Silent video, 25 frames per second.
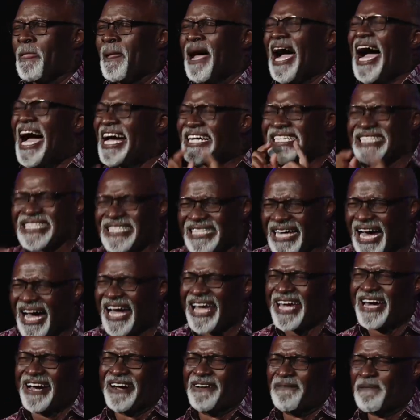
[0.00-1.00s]

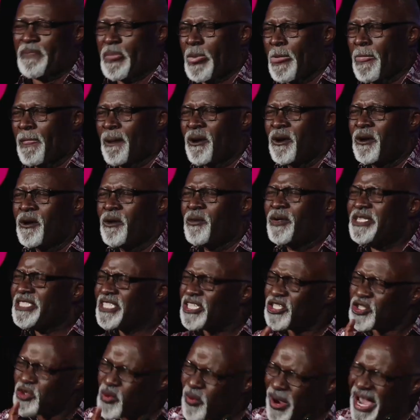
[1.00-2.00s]
Isaiah, which
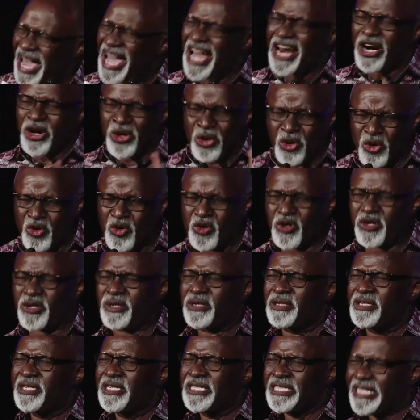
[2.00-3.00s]
is where Luke
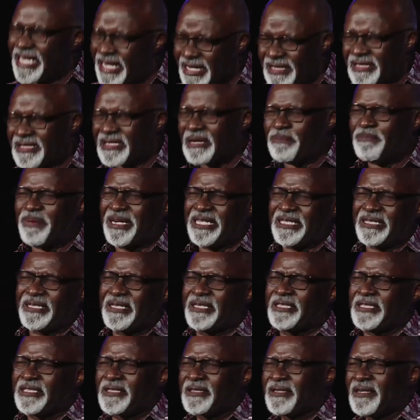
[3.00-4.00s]
takes the
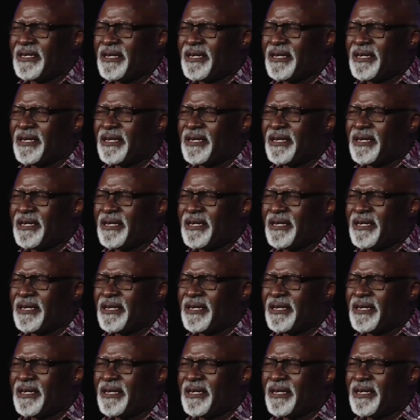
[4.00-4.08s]
passage,